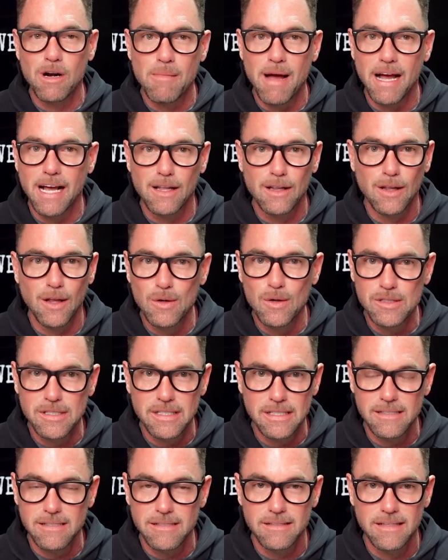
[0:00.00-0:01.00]
of my
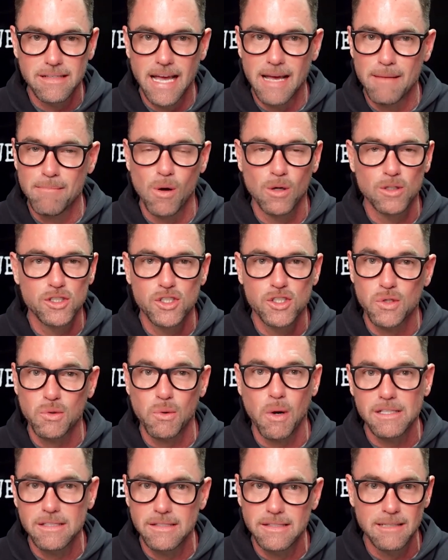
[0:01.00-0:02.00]
closest and most
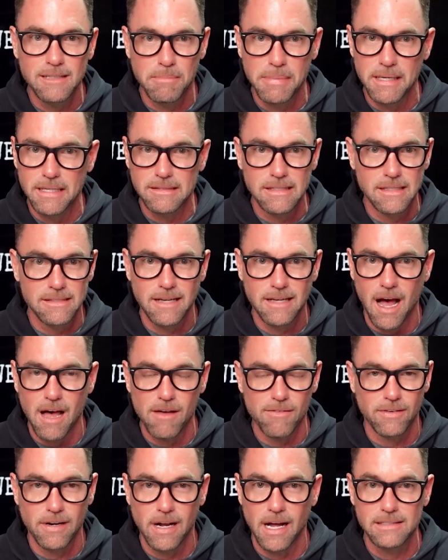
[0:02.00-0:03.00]
trusted business
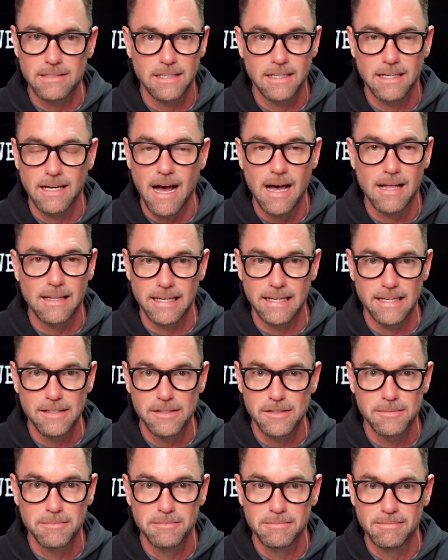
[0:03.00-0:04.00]
confidants and
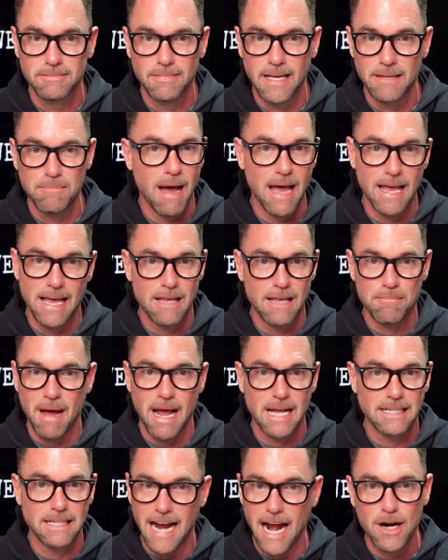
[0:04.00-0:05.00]
colleagues in my
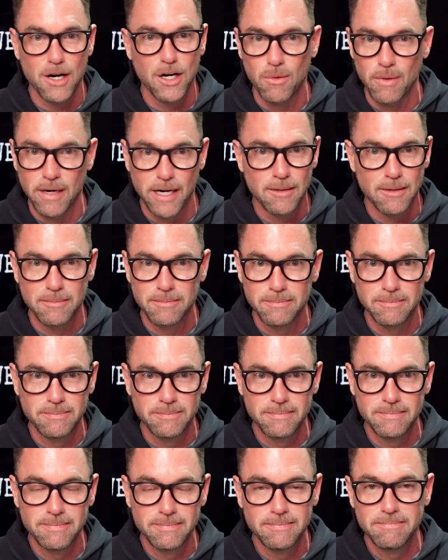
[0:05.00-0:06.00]
entire career.
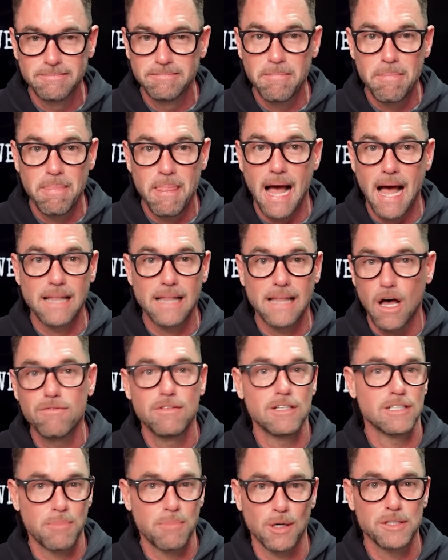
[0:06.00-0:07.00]
Wow. I love
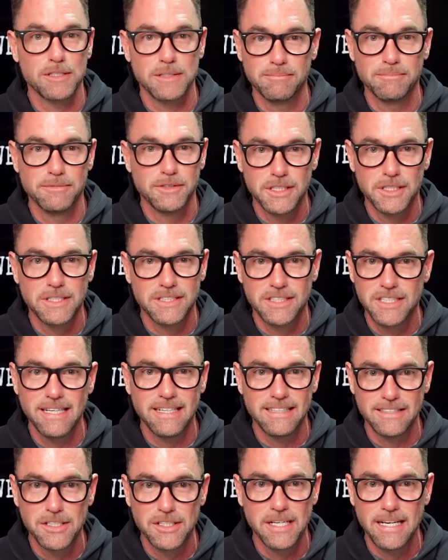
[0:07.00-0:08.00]
this person.
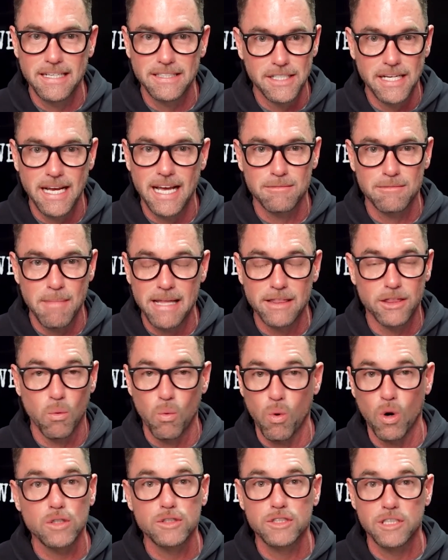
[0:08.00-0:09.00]
She has meant the
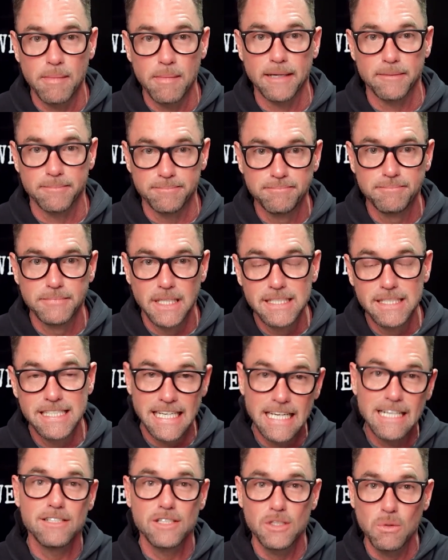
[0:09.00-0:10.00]
world to me.
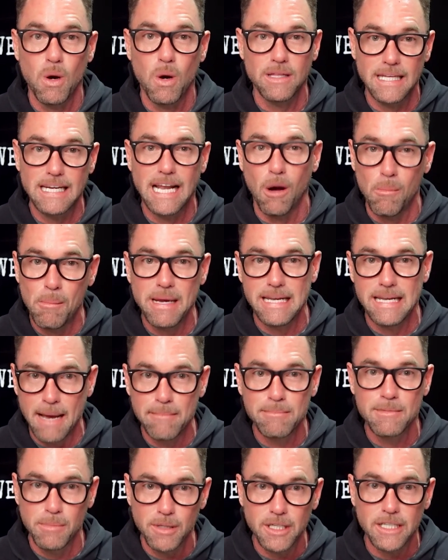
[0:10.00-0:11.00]
She is the one that helped me
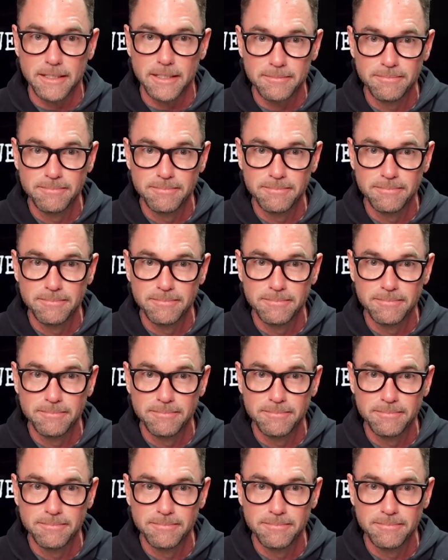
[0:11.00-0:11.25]
name the book.